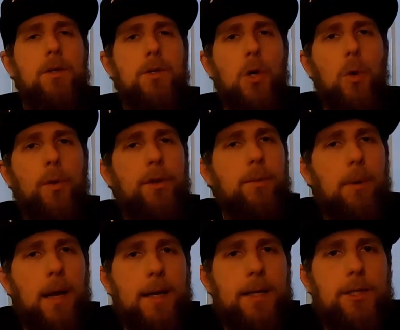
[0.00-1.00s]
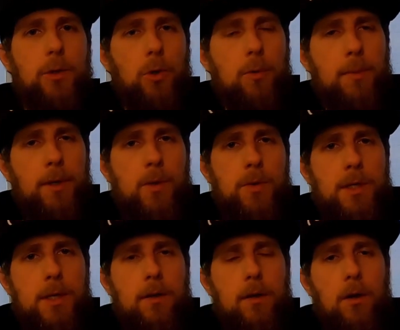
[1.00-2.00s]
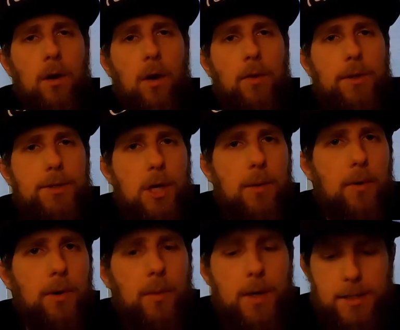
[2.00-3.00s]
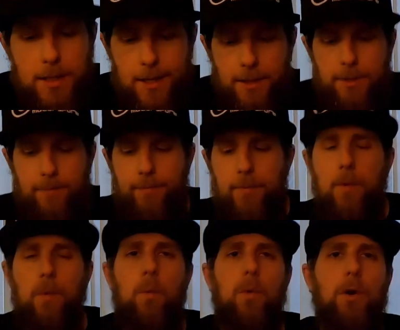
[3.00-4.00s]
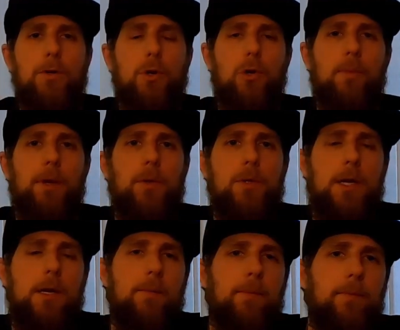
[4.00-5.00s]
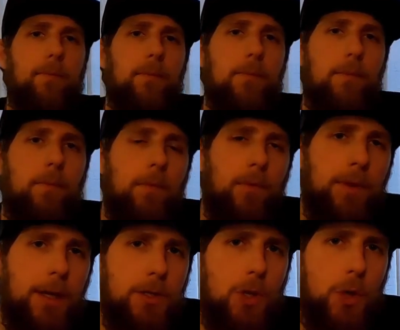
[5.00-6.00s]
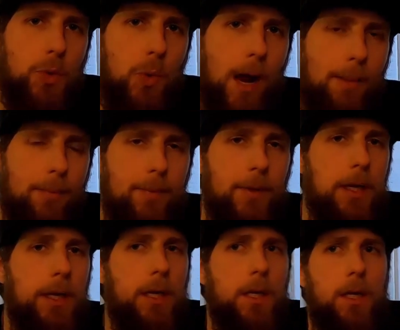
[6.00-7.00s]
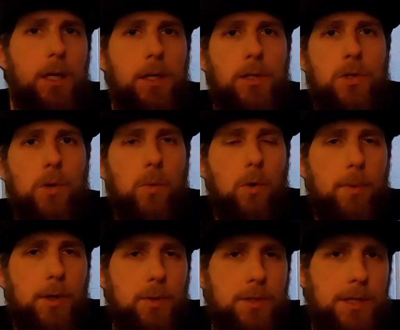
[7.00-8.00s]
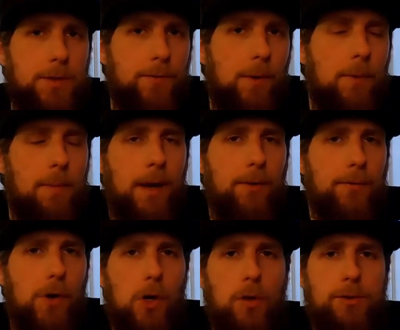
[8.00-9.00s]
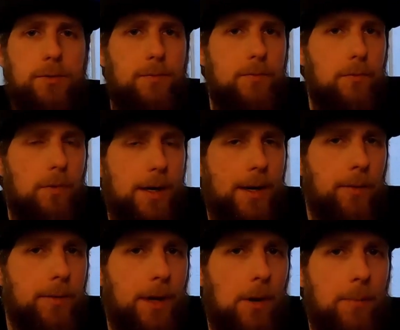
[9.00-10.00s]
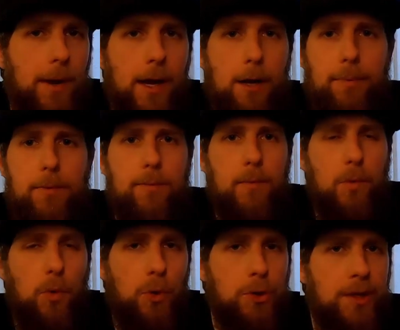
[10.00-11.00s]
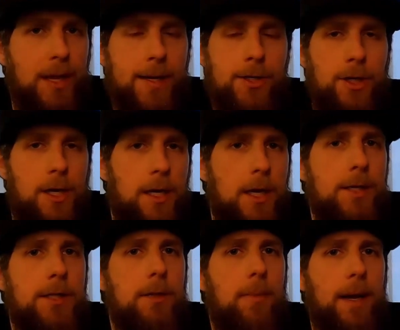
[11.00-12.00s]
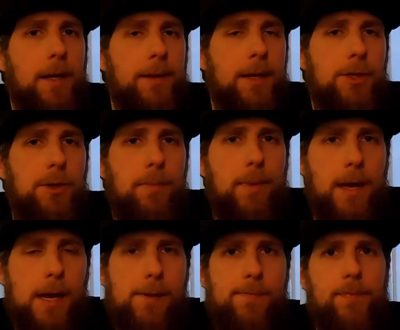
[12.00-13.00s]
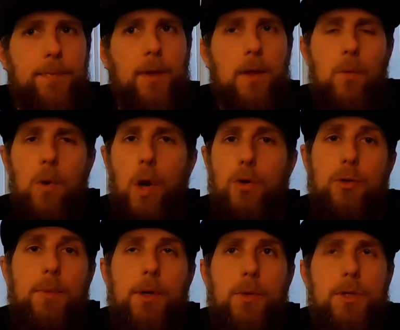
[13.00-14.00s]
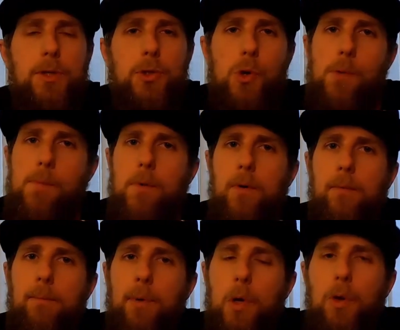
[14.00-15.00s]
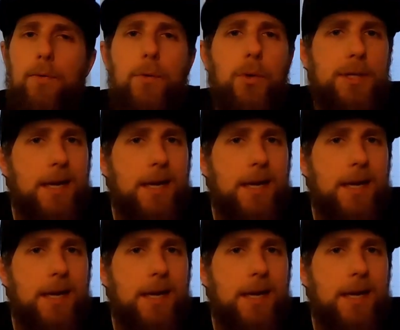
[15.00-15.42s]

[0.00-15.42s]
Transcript: To go with the blankets that we're going to be using on the turbo and the wastegates, we're also going to be using the exhaust wrap. So we'll be using this from the manifold, right down the downpipe, under the engine and to the back of the engine bay. And we'll also be using some below the fuel